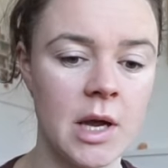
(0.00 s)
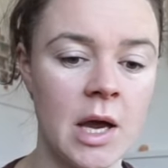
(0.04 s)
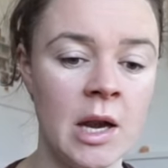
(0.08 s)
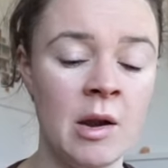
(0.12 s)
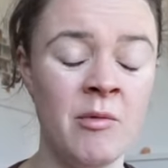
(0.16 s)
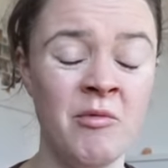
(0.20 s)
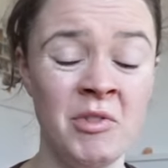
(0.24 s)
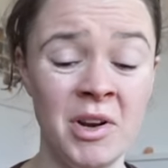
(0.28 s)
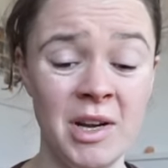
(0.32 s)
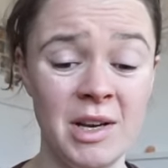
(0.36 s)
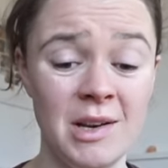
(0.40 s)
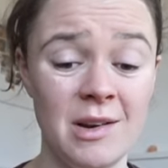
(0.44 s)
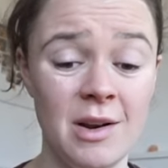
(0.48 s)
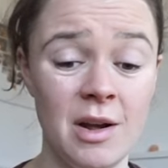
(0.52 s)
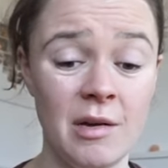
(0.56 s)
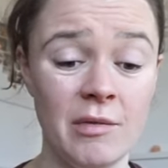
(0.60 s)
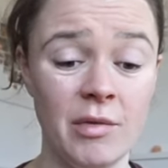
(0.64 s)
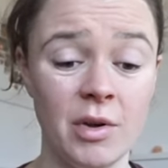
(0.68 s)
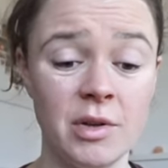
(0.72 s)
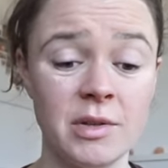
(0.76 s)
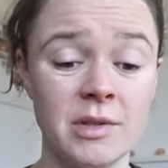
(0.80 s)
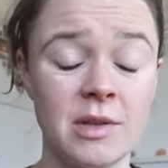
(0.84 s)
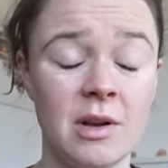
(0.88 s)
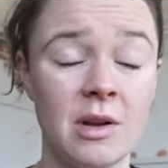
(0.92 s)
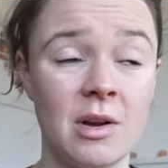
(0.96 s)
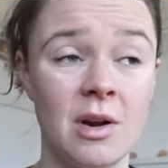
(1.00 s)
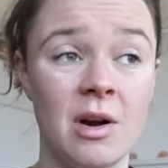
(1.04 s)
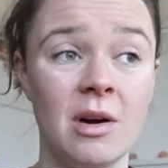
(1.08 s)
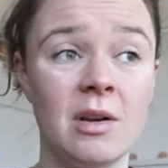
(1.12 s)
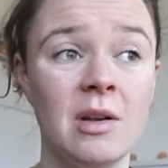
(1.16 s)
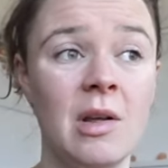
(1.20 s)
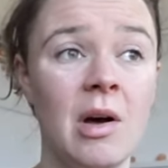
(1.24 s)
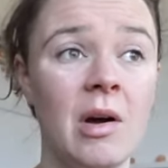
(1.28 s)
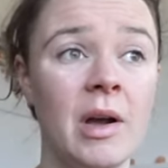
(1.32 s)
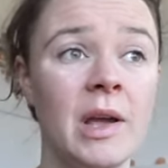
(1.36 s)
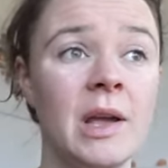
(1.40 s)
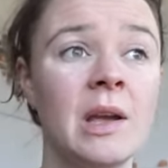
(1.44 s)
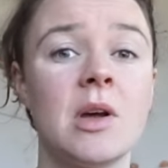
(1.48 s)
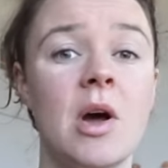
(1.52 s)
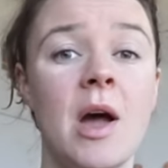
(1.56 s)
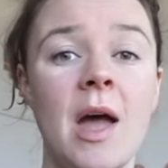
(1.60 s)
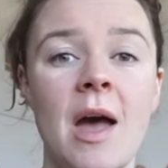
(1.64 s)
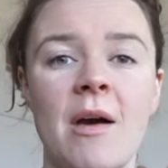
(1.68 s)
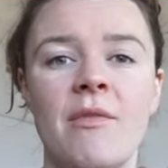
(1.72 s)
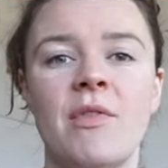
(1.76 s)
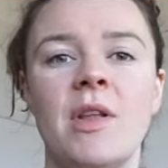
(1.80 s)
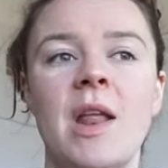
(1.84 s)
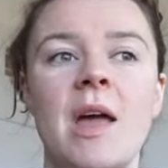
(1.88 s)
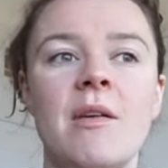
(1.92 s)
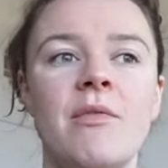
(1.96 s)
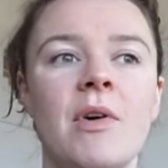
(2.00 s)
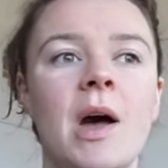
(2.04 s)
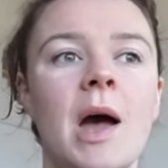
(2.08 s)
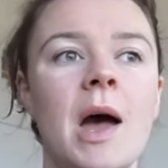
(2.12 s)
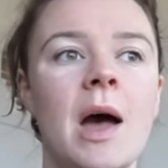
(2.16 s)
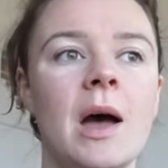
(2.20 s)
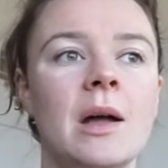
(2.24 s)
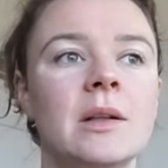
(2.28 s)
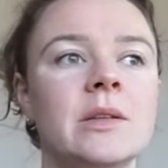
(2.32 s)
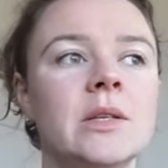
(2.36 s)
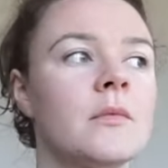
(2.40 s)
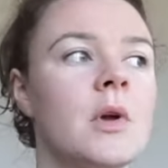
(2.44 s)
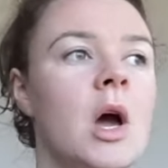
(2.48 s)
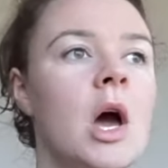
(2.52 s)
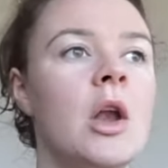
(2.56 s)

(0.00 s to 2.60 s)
And I'm really nervous, I can't lie. I haven't ever had